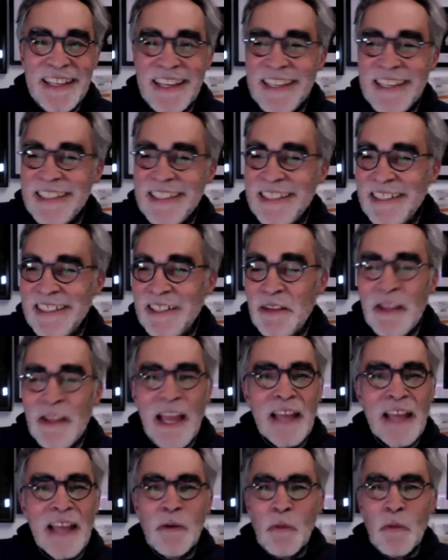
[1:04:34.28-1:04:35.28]
And uh,
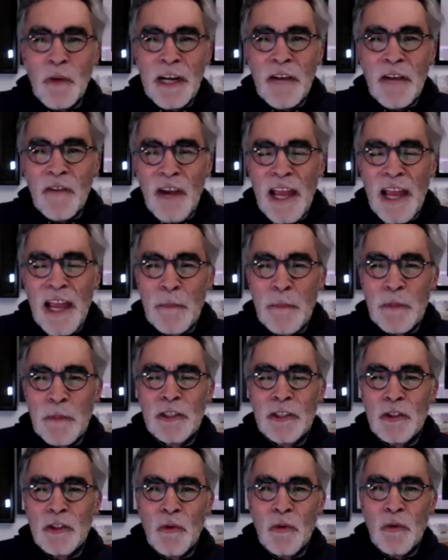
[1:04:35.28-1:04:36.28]
and whatever
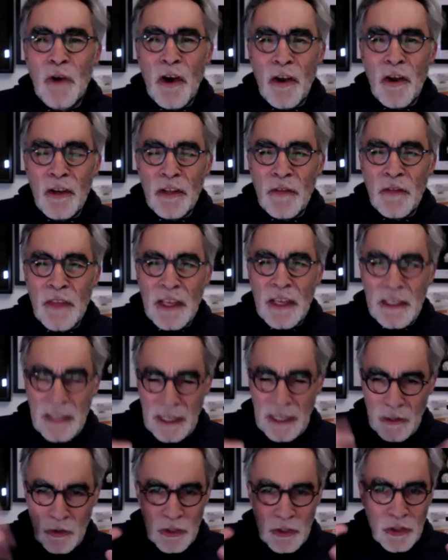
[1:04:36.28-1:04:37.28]
happened to all of that?
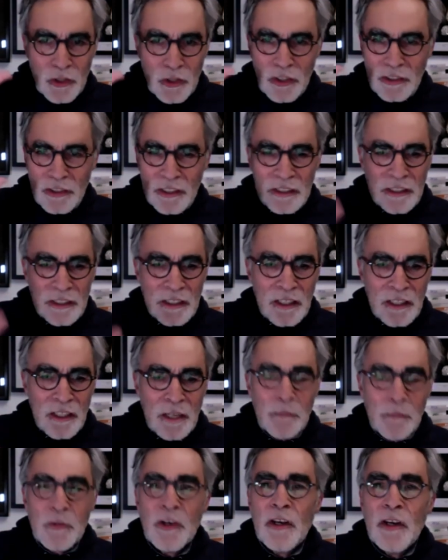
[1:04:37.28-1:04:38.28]
I know yours is still
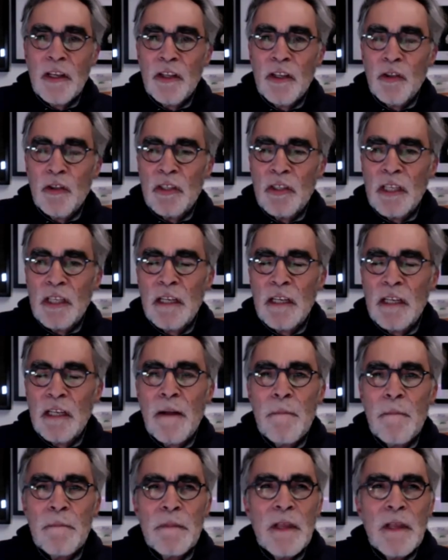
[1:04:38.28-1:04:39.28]
up there. You did
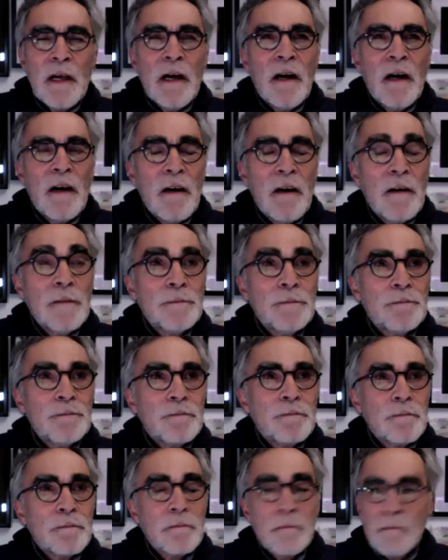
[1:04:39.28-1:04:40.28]
a, um,
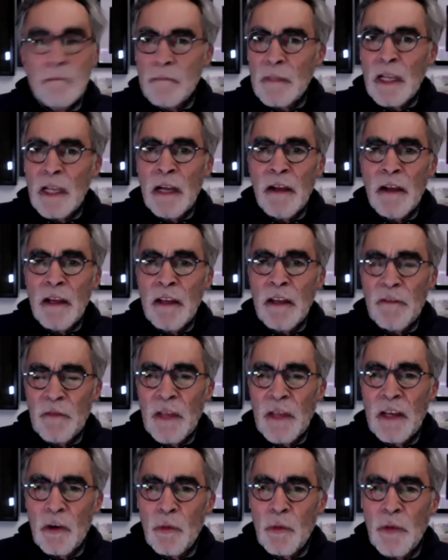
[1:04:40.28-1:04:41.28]
if
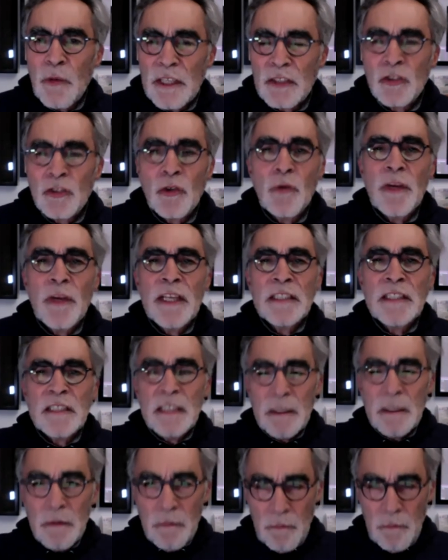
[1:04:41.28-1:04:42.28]
not a
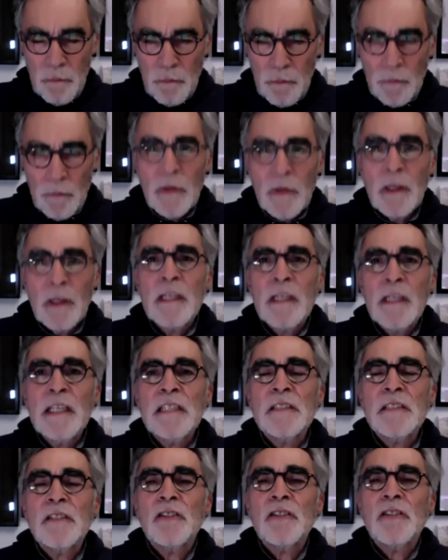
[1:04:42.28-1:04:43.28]
restoration, at
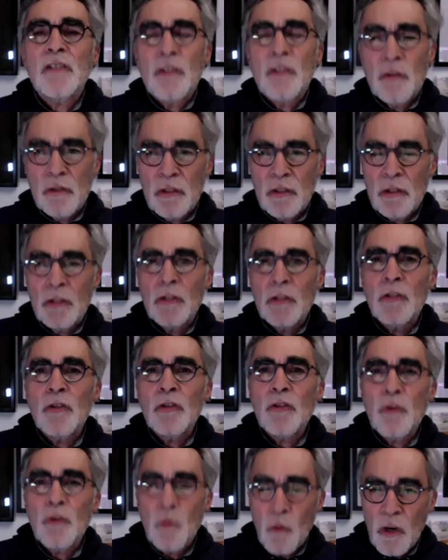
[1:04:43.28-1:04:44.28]
least you know
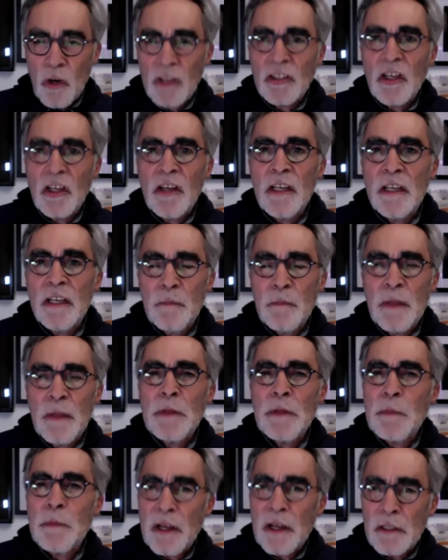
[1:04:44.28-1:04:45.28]
you worked on it
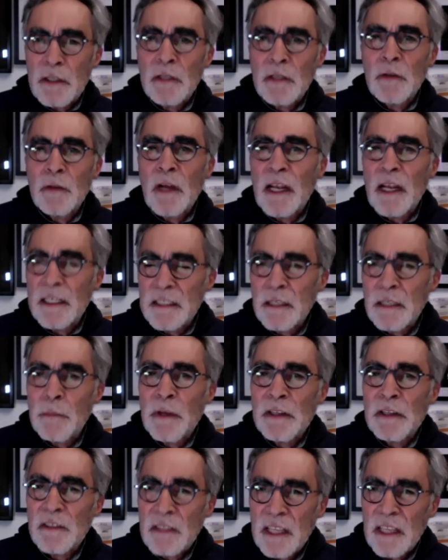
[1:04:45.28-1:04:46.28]
maybe about I'd say
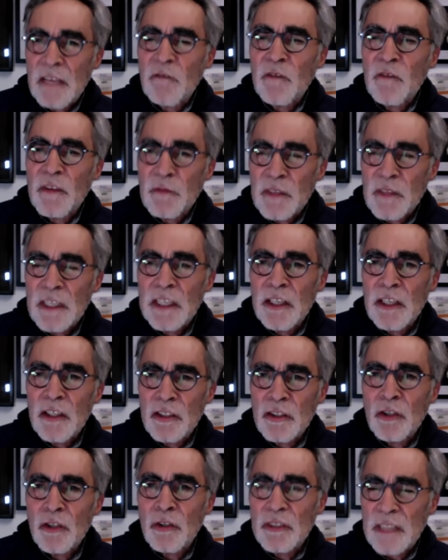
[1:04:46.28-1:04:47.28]
about 10, 15
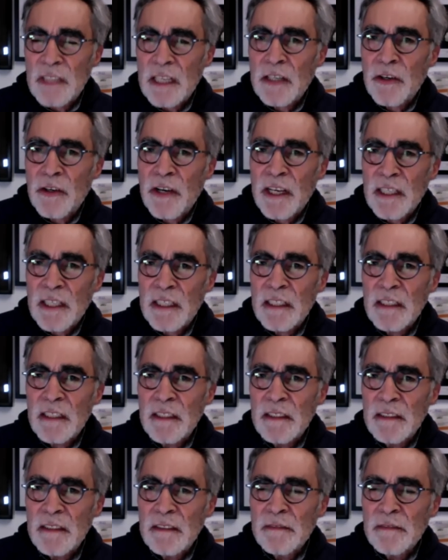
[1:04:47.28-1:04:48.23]
years ago. Is that correct? You